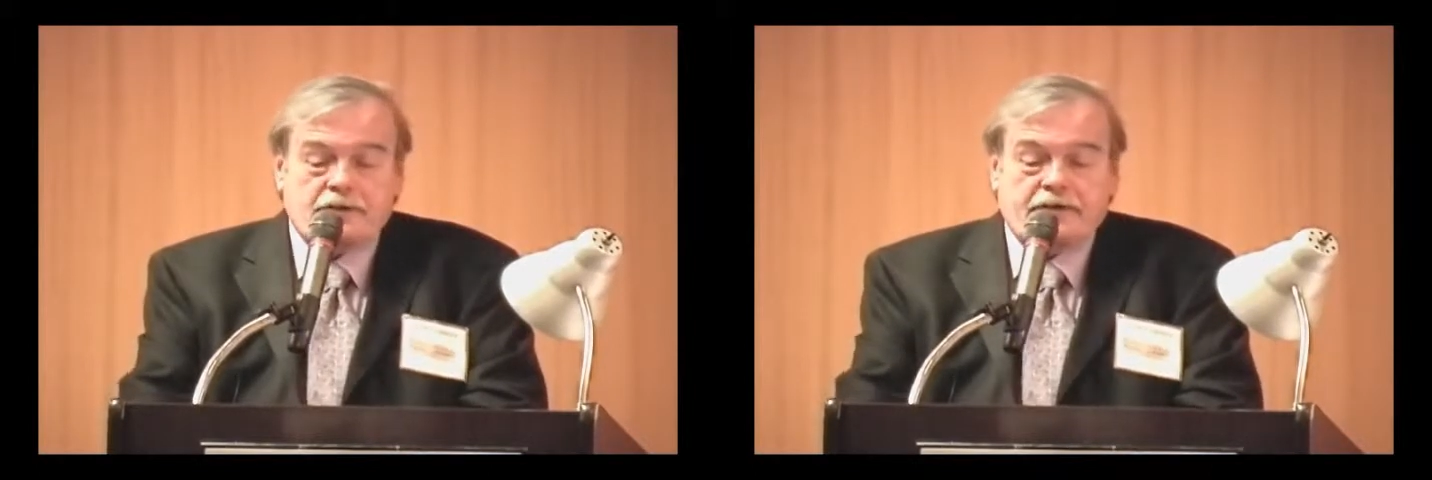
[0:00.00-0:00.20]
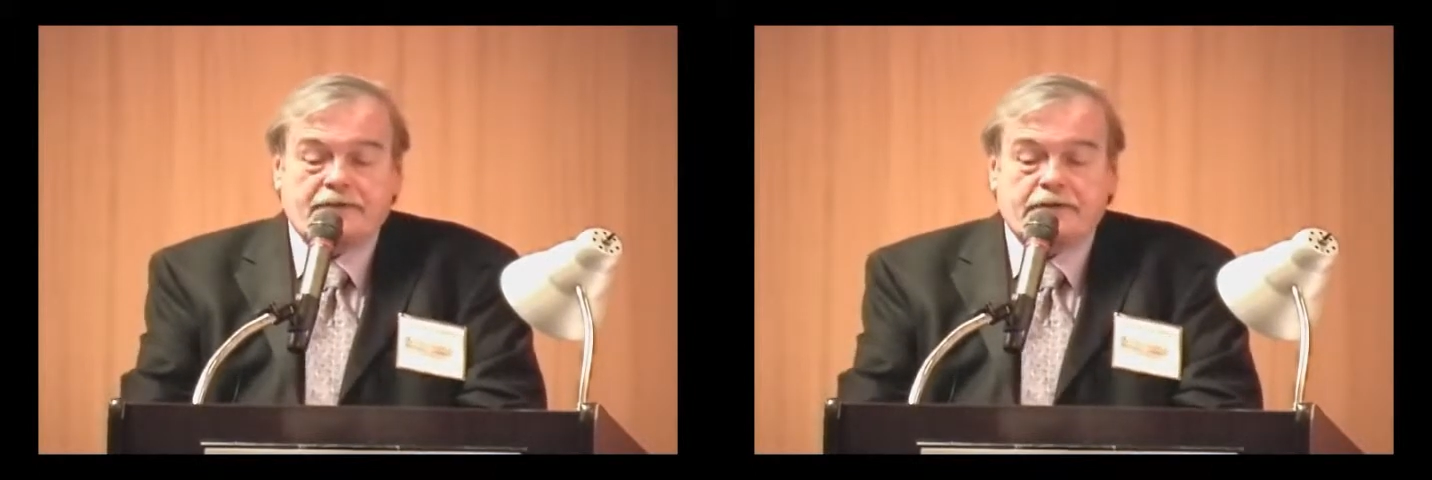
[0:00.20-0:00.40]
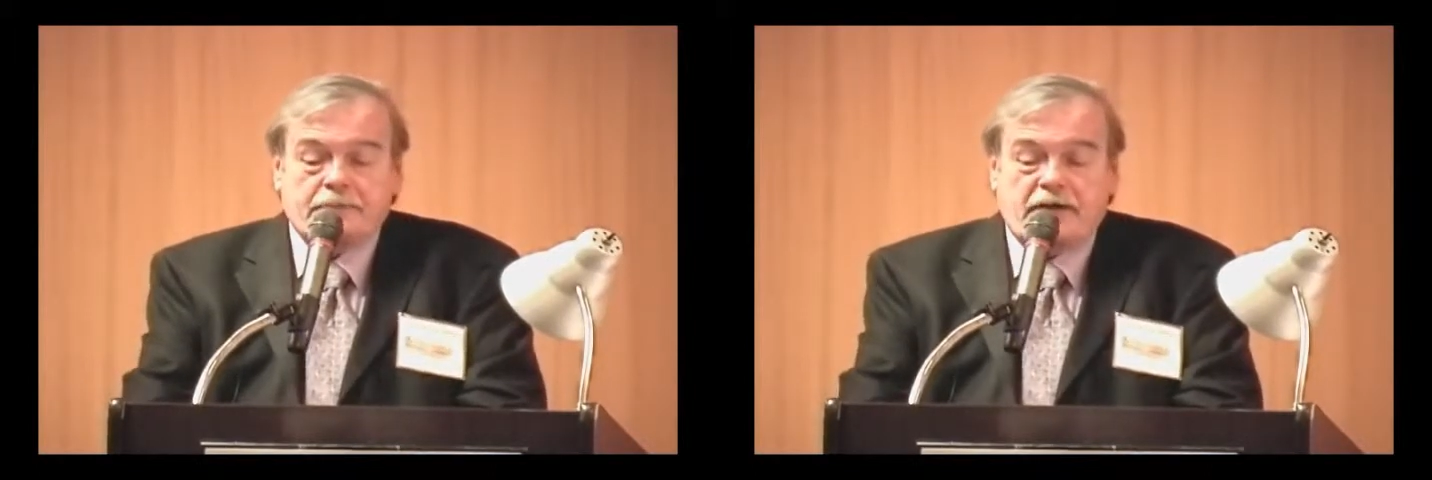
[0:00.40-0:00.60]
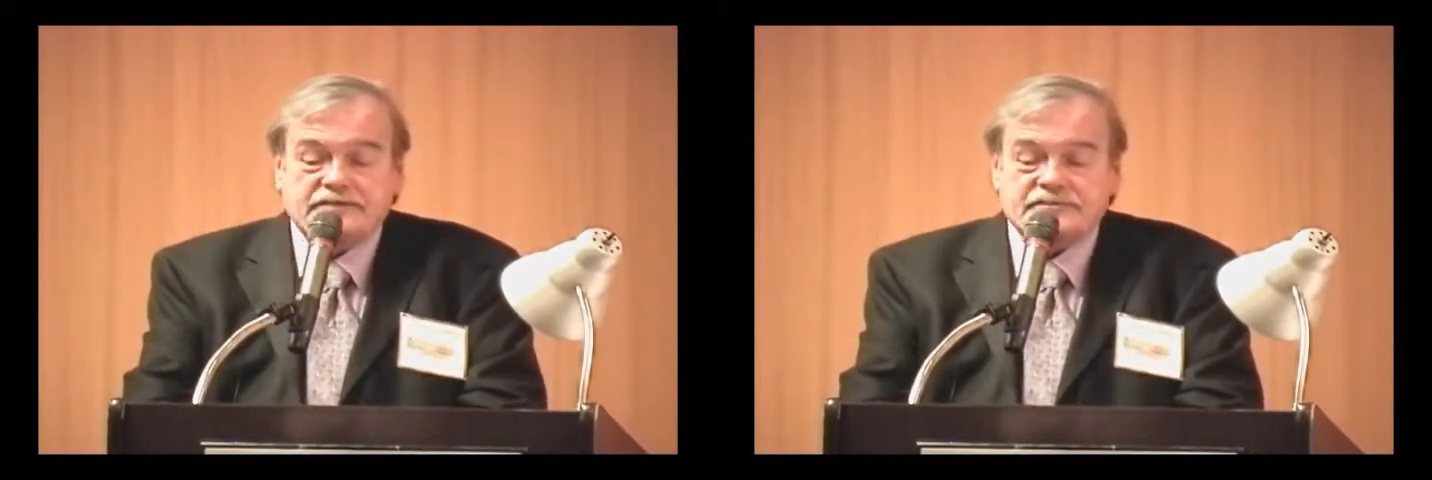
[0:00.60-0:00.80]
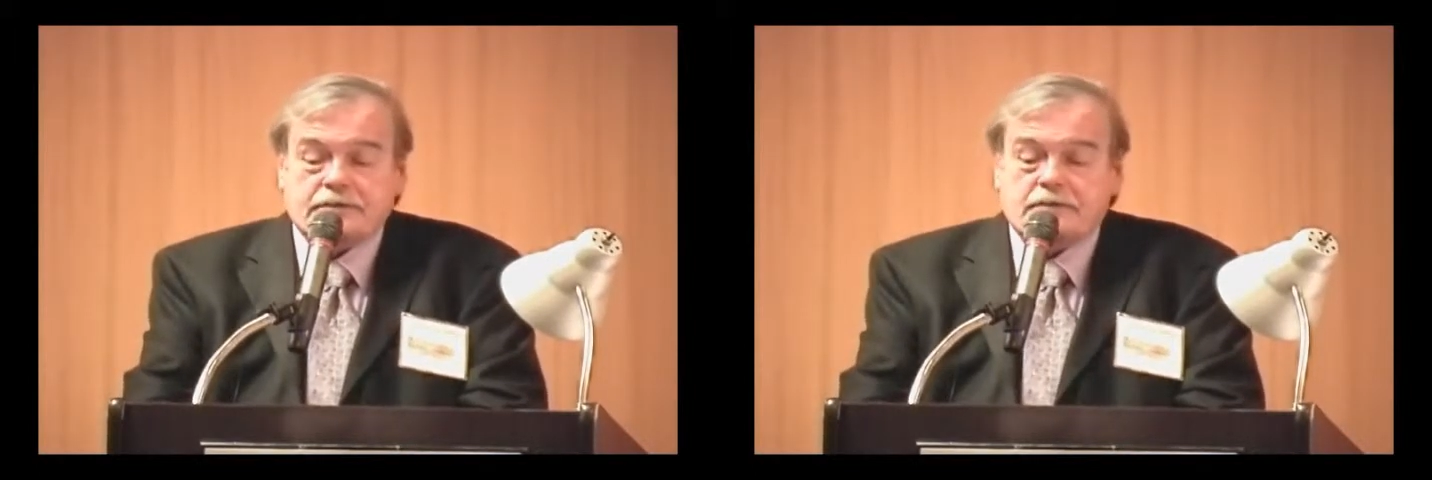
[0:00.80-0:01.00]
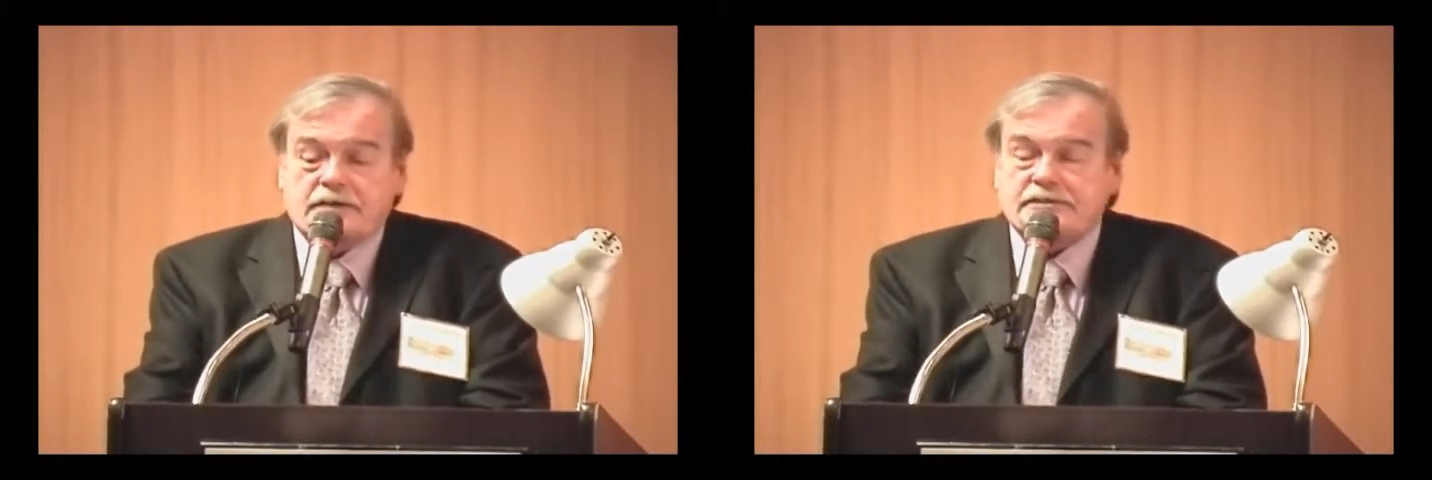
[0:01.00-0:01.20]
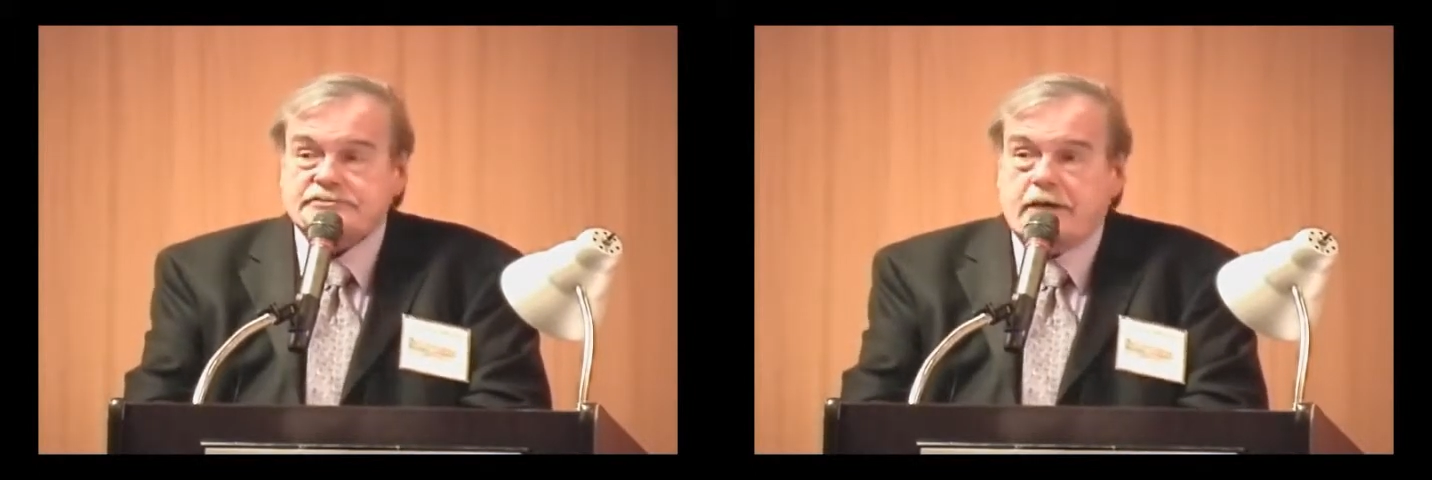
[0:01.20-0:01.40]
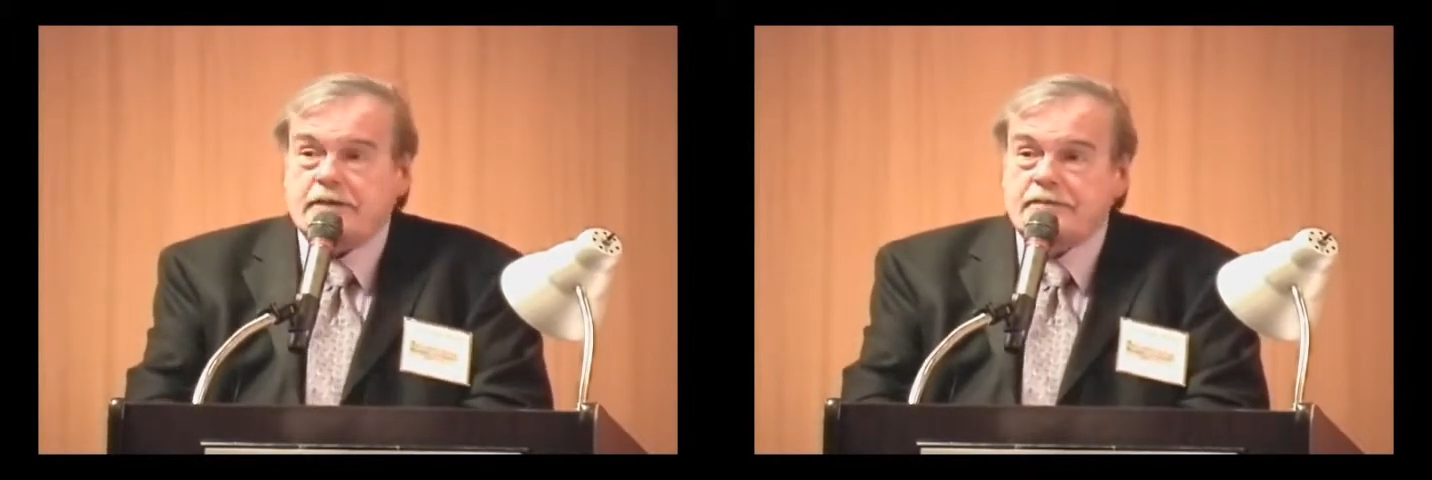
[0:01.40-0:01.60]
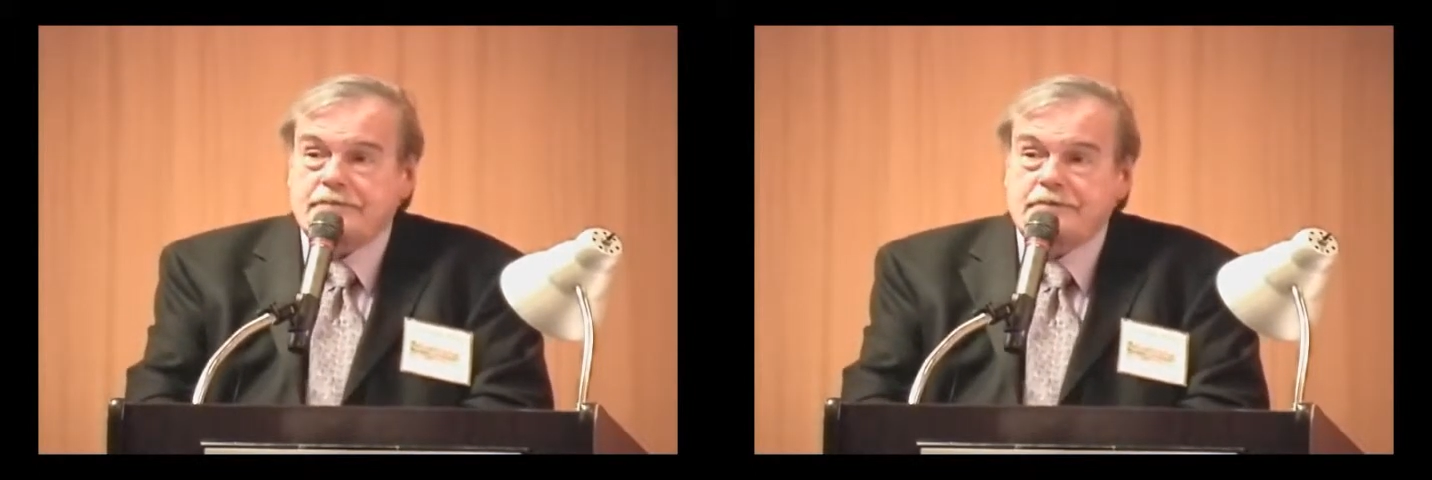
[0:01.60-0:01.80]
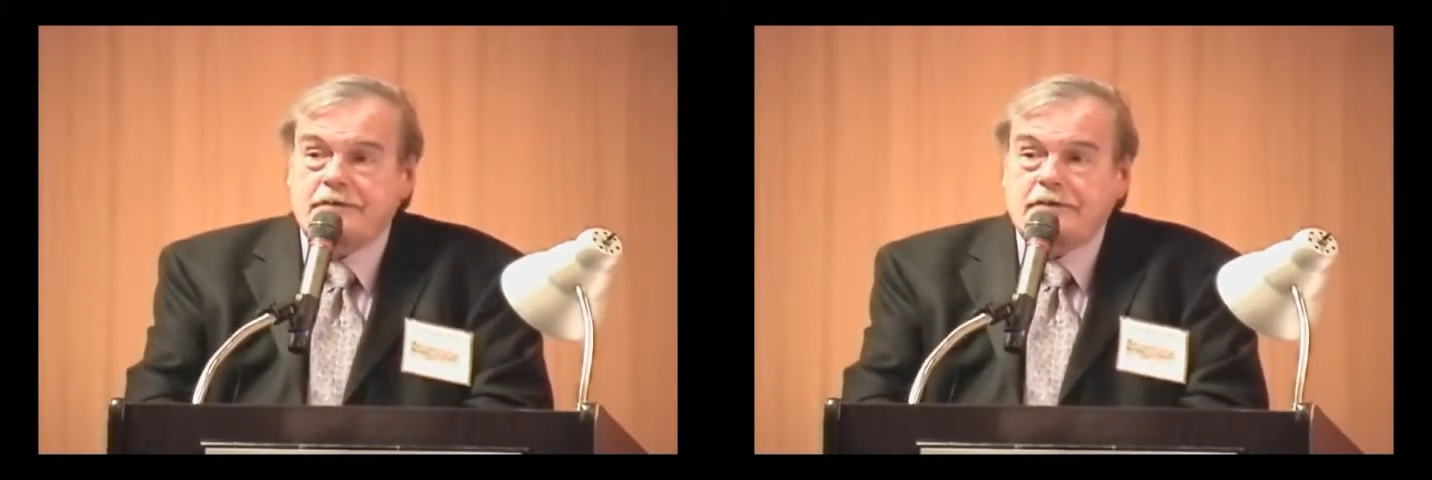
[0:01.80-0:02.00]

and they basically said,